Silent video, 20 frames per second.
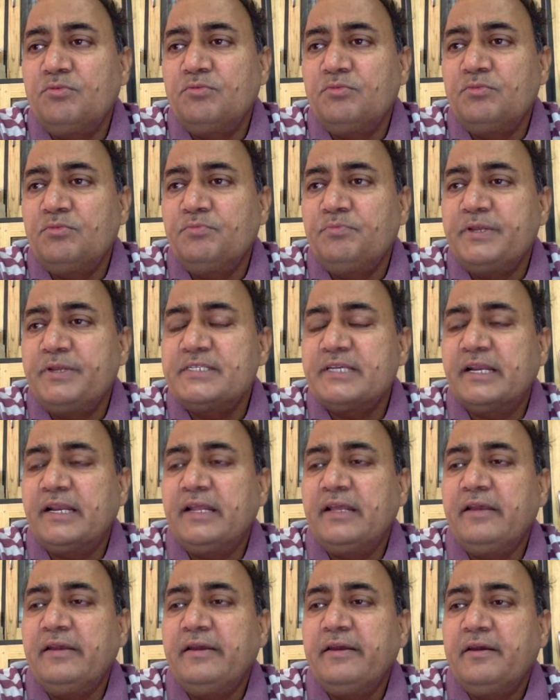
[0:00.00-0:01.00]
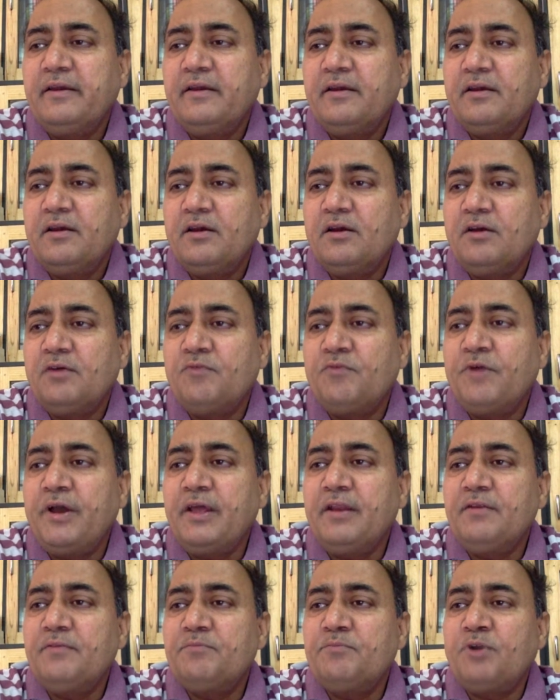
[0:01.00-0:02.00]
basically where
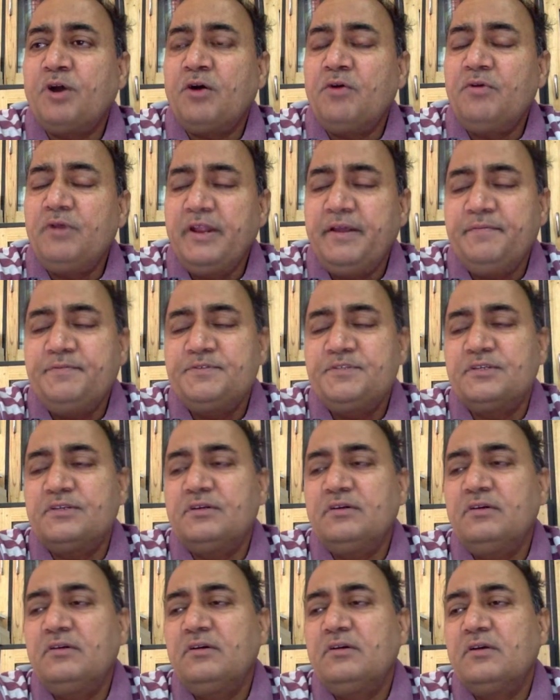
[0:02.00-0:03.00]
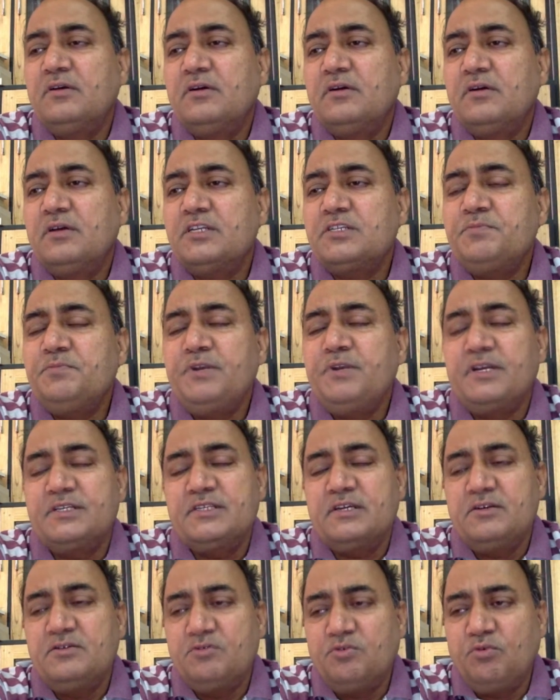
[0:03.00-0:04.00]
Brown lives. Smith
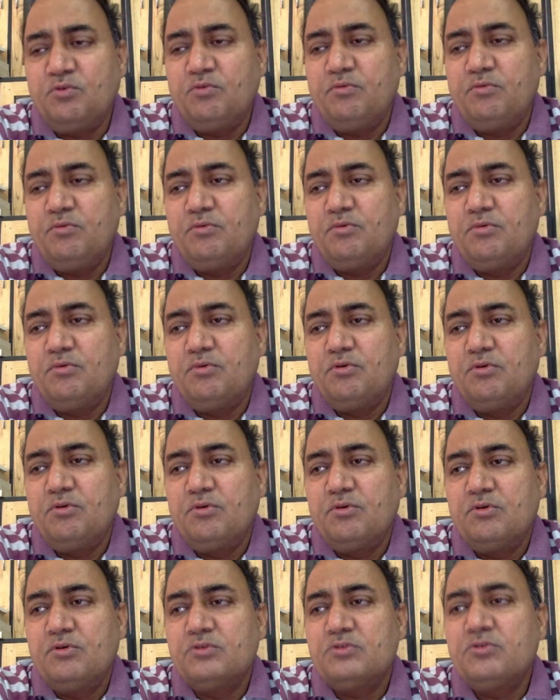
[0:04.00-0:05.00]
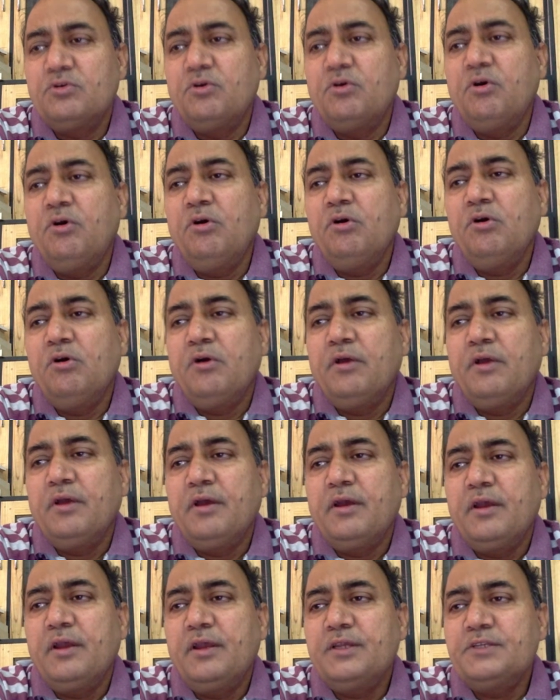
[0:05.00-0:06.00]
doesn't know. So
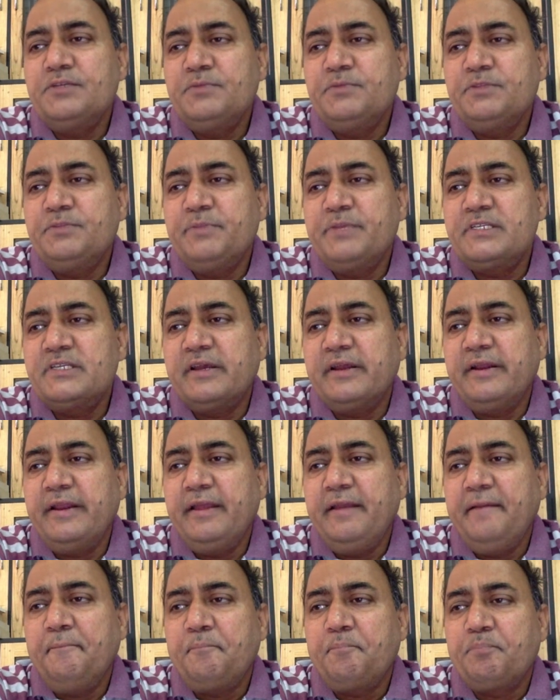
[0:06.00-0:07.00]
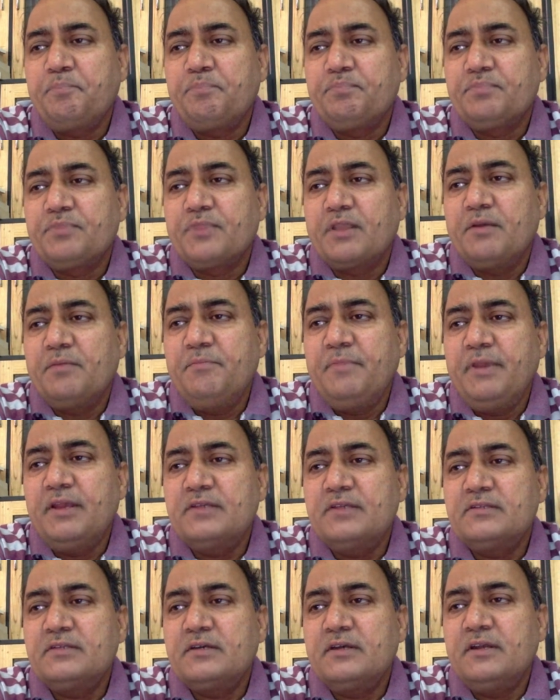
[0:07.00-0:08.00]
Smith basically
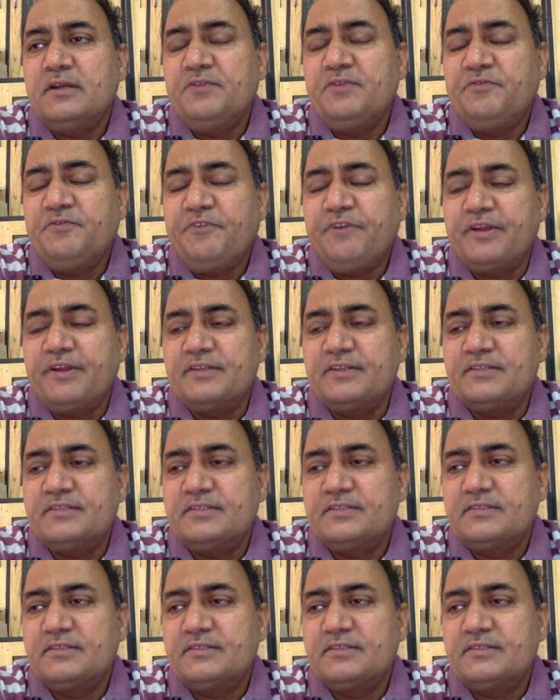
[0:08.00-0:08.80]
makes an inference,